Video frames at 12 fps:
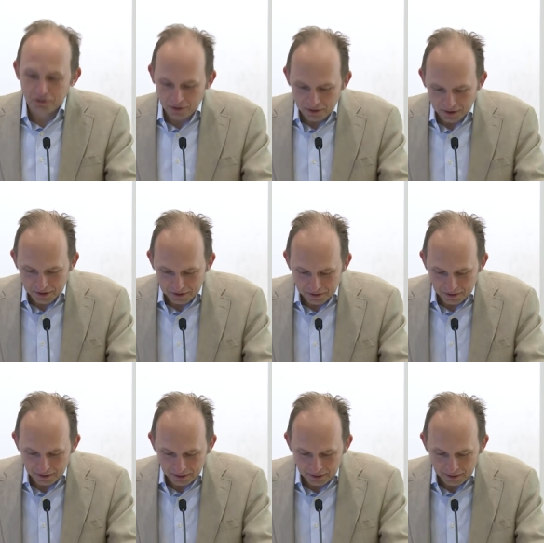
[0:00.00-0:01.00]
to the,
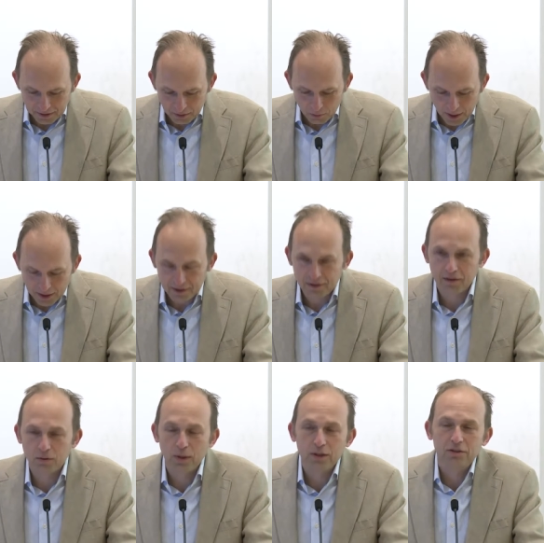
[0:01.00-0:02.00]
he, he went into
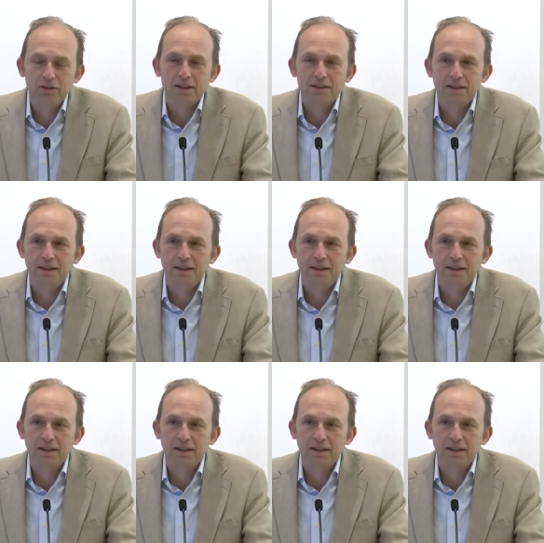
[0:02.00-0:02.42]
the wilderness.